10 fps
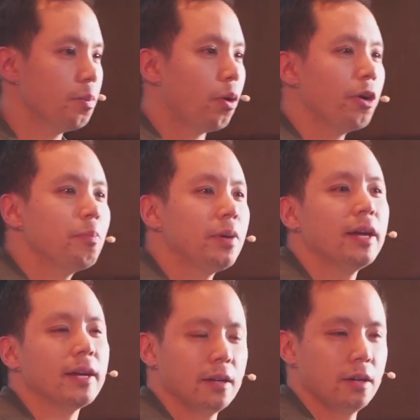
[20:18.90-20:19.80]
Point
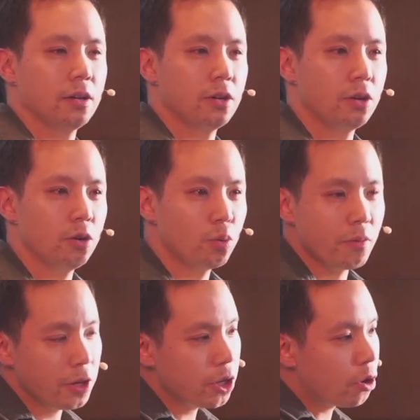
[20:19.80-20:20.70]
being,
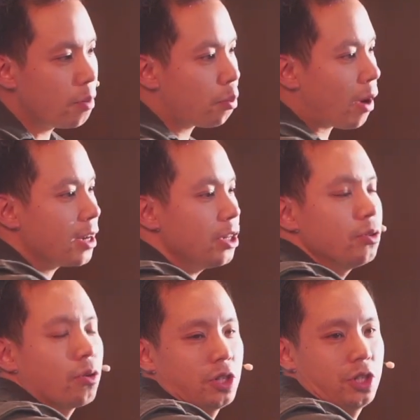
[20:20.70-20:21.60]
whether you're a brand
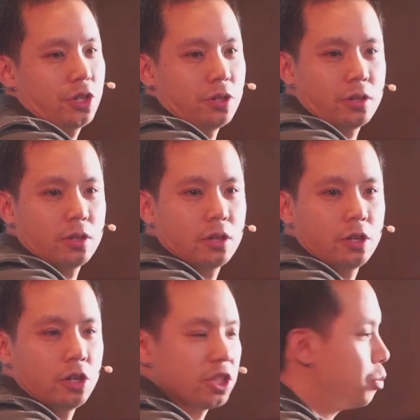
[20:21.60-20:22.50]
new Christian,
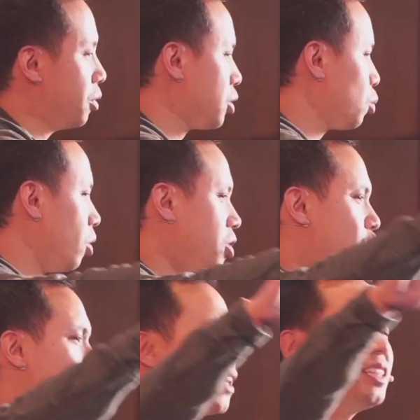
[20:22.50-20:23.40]
someone who's
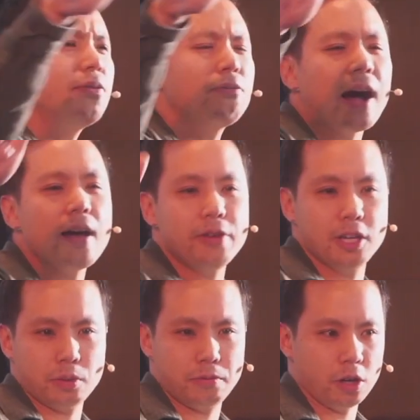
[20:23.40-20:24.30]
walked twenty-five
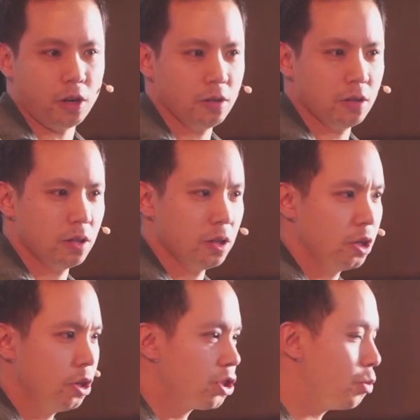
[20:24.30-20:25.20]
years with God,
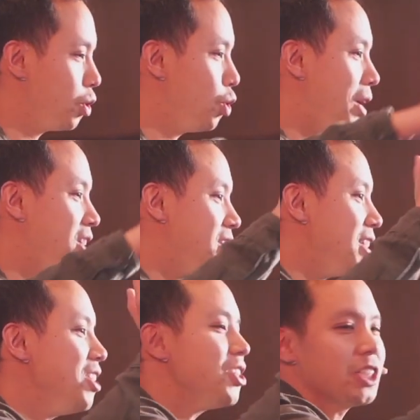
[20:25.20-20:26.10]
someone who has
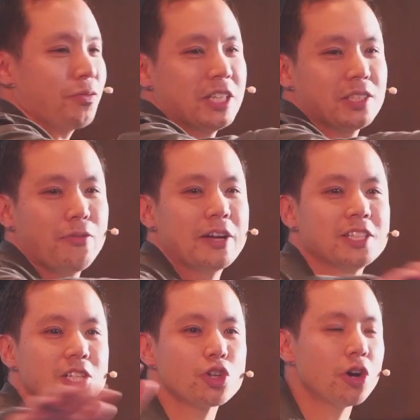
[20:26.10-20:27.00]
seen Jesus face to
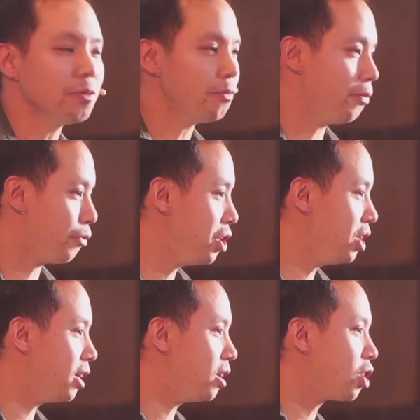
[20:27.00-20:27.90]
face and enjoyed him for three
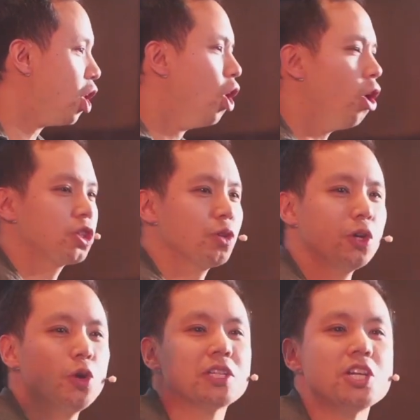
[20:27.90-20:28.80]
years, or
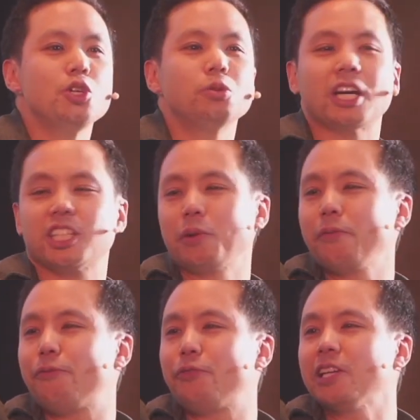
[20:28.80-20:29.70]
someone who is a New
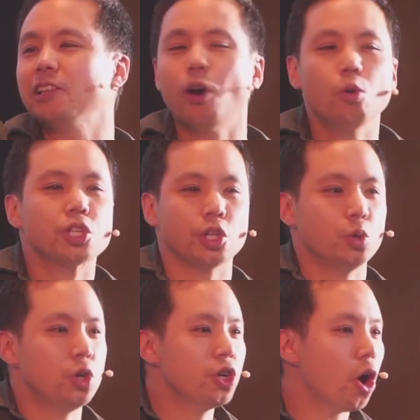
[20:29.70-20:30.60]
Testament theologian
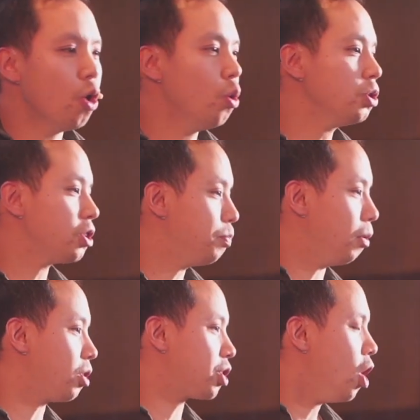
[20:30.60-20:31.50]
who knows the
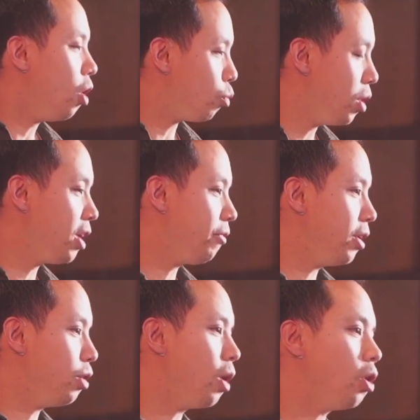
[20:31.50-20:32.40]
books really,
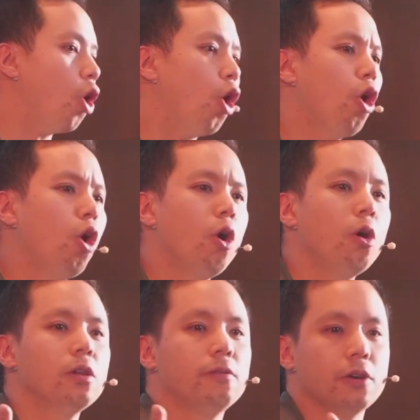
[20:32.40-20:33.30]
really well,
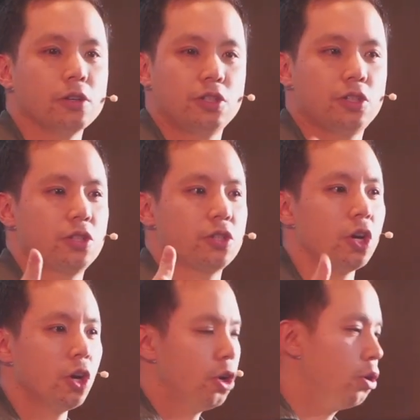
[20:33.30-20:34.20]
all of
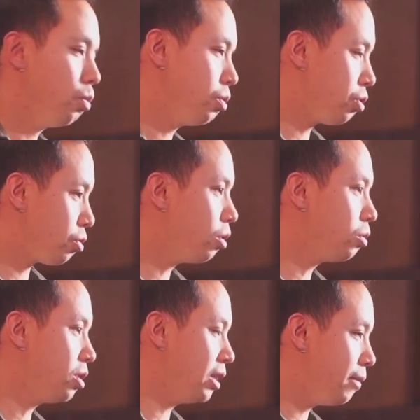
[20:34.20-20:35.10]
us will
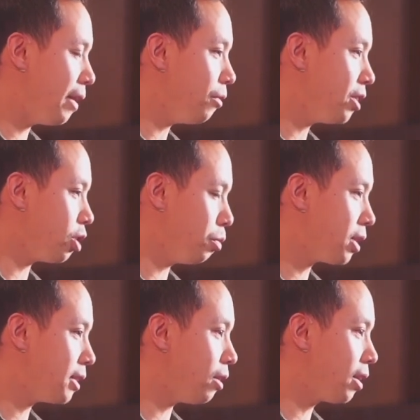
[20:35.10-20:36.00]
struggle to live out this
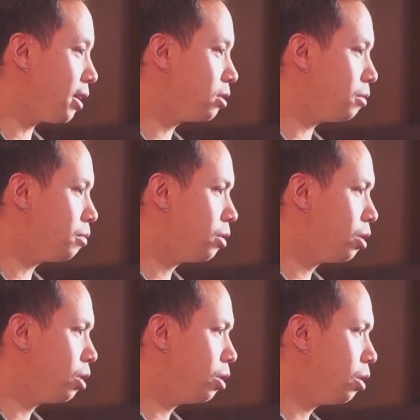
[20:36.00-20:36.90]
upside-down kingdom
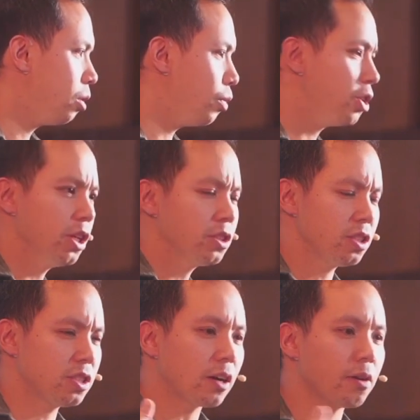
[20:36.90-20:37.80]
where
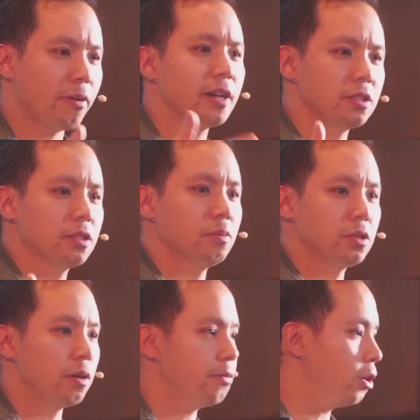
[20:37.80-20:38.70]
Jesus sacrifices
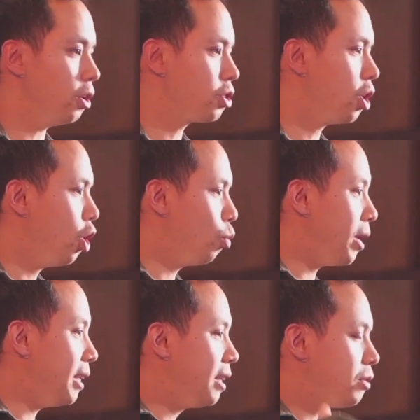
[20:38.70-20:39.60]
himself for us,
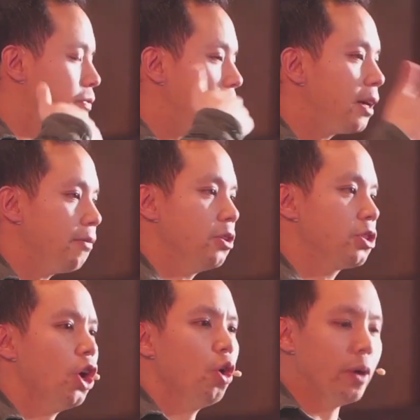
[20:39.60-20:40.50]
where he gives
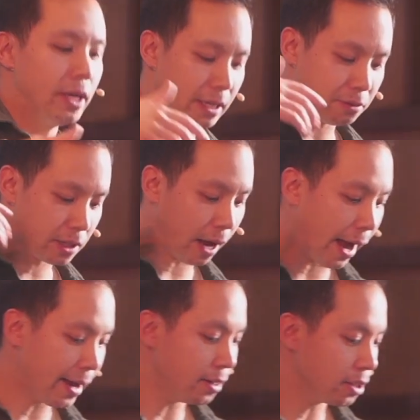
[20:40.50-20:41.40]
forgiveness, where he gives
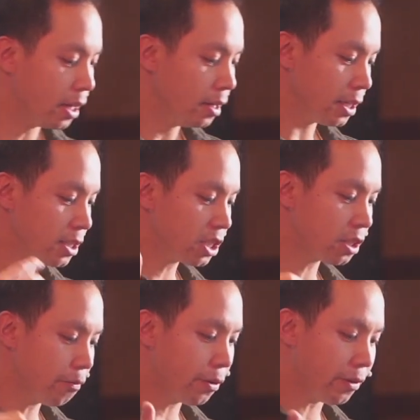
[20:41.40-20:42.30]
kindness. This is
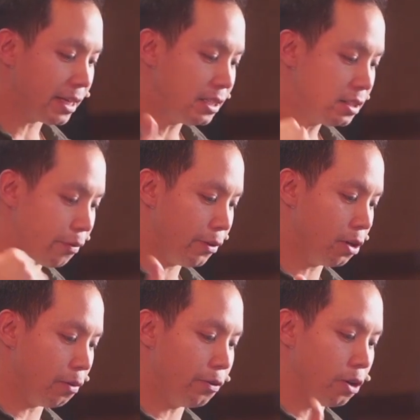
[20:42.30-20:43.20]
something that is
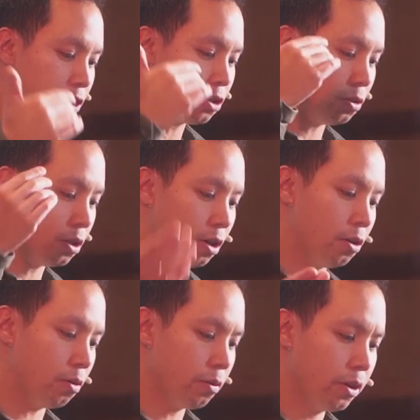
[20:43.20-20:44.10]
difficult for us to
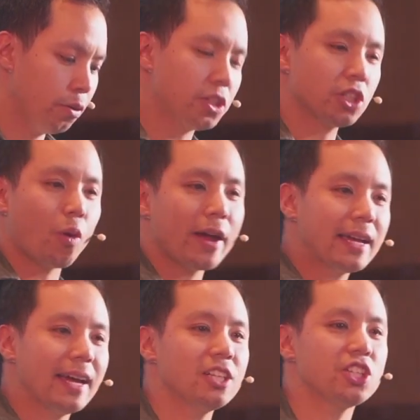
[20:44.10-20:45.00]
know, which is why,
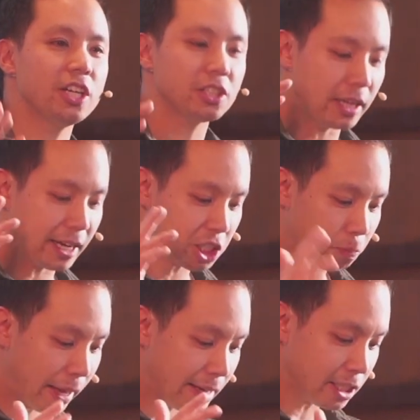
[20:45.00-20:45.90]
again, Jesus
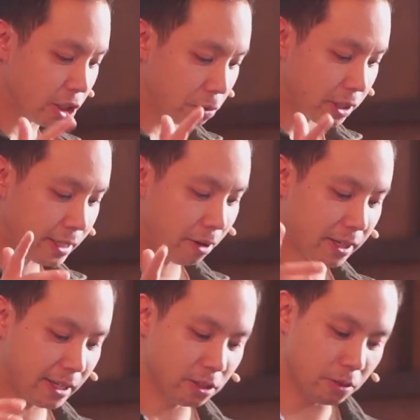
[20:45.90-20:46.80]
explains his
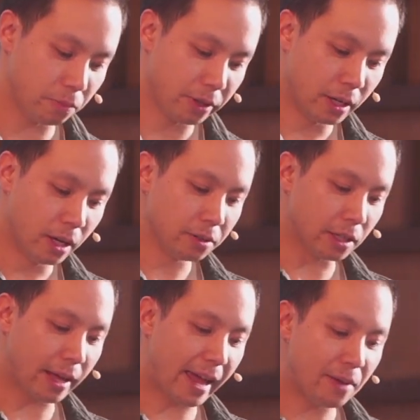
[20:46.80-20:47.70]
upside-down kingdom,
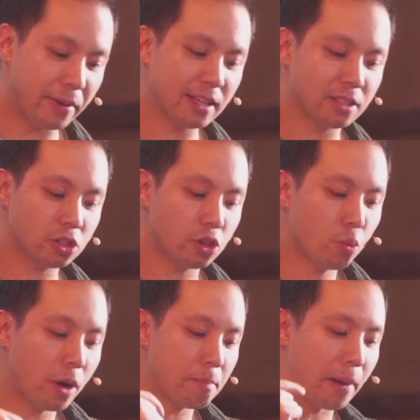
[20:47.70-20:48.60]
that the aim isn't
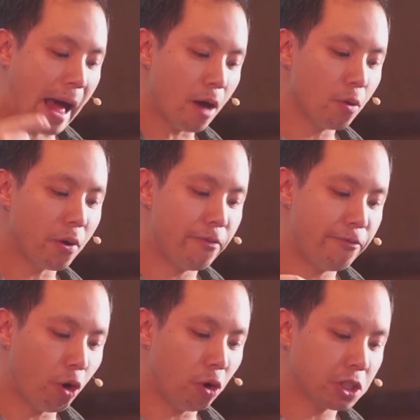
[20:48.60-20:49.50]
to win power with
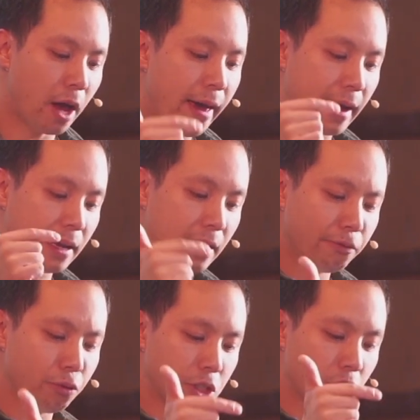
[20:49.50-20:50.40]
force and
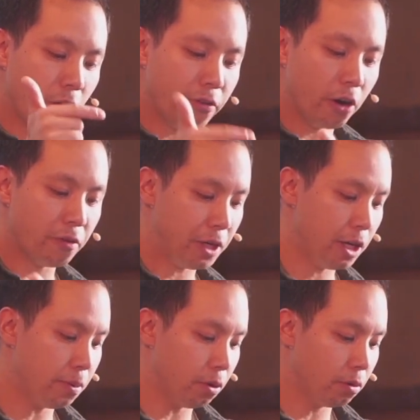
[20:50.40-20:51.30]
influence over other
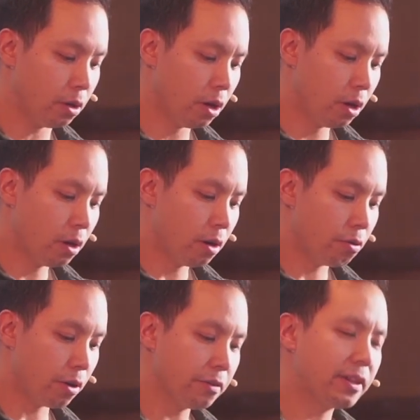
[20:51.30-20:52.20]
people.
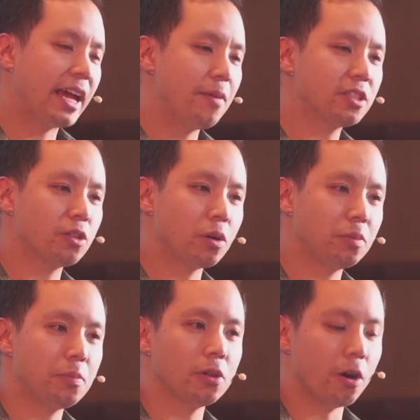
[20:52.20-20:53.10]
Rather, the aim is to
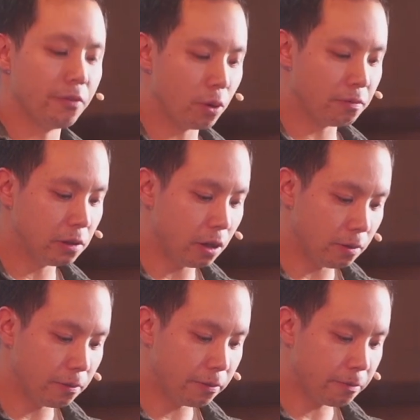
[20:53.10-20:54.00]
win people over with
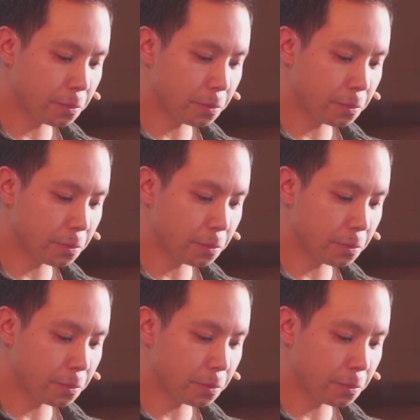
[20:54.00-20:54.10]
love.